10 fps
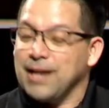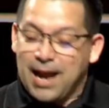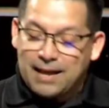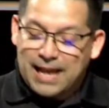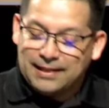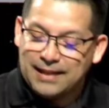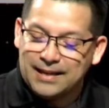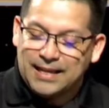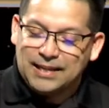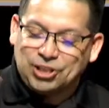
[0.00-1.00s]
And they think
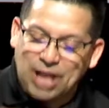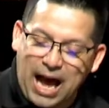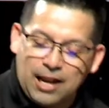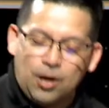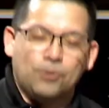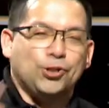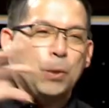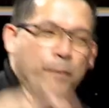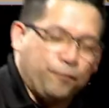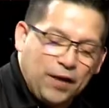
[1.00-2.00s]
he's shallow,
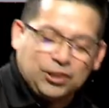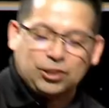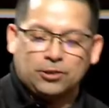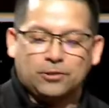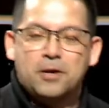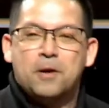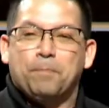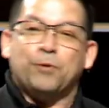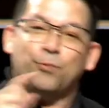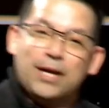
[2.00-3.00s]
superficial,
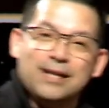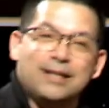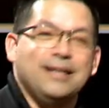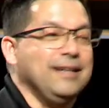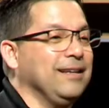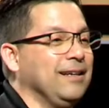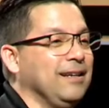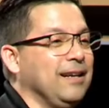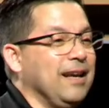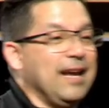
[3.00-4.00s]
but really,
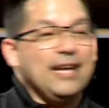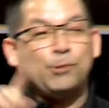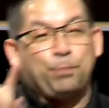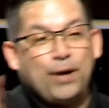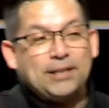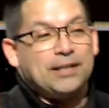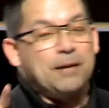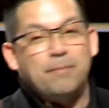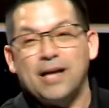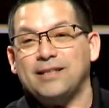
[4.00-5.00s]
He's preaching a
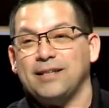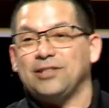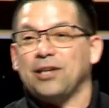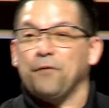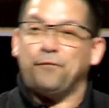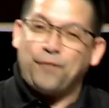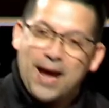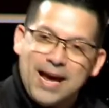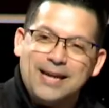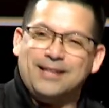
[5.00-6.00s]
message of
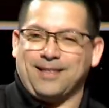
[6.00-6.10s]
faith.